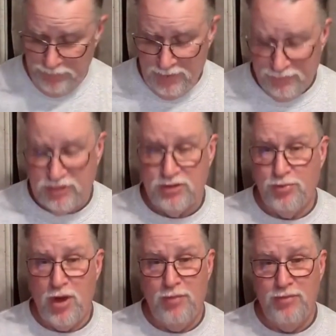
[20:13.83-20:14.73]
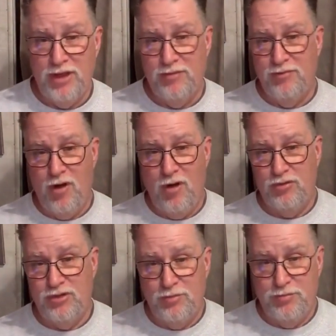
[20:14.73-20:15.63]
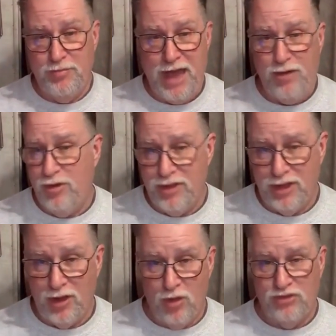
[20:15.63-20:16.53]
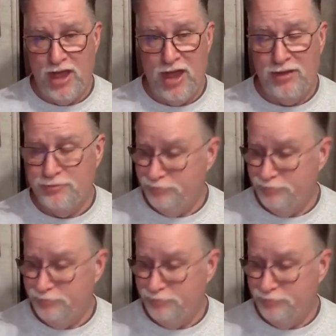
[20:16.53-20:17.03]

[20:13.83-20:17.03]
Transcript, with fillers: if it's a problem that involves a battery that goes out,